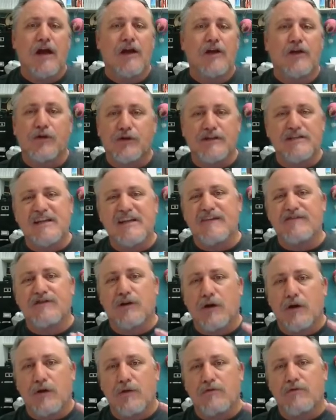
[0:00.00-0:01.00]
You'll just have to
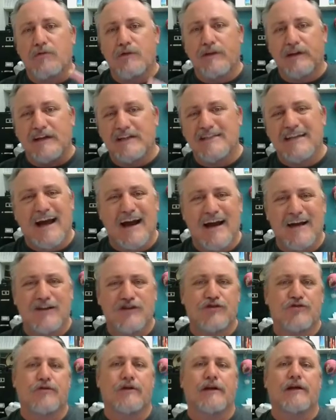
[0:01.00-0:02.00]
go through the entire
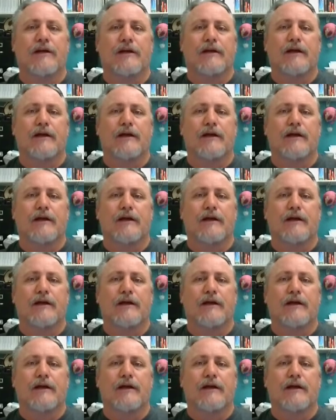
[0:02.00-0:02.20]
tree.